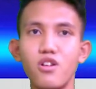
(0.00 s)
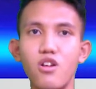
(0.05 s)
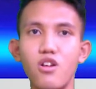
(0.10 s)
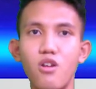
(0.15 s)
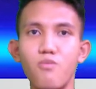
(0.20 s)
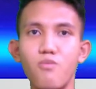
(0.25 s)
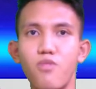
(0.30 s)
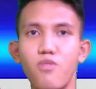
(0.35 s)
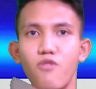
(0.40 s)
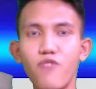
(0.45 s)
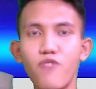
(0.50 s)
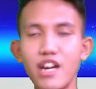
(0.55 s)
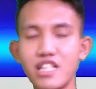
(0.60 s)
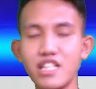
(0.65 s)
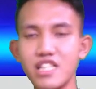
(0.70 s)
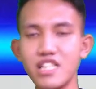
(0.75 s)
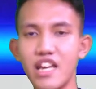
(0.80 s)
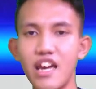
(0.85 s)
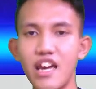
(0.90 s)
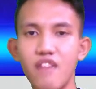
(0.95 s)
or provide
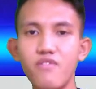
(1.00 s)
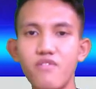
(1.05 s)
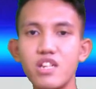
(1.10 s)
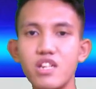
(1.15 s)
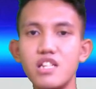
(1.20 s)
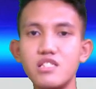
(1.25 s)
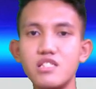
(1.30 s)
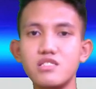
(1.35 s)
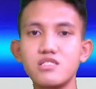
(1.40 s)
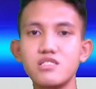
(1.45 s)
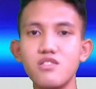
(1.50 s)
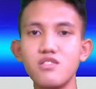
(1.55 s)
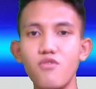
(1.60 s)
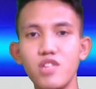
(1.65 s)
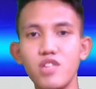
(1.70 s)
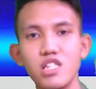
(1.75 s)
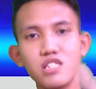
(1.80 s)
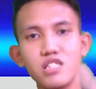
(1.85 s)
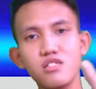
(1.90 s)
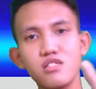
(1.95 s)
evidence,
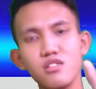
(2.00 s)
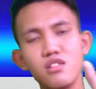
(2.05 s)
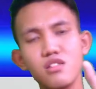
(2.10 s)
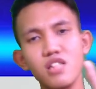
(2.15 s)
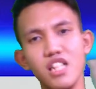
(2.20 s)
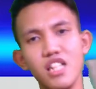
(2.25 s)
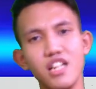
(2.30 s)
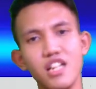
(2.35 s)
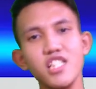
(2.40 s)
which is the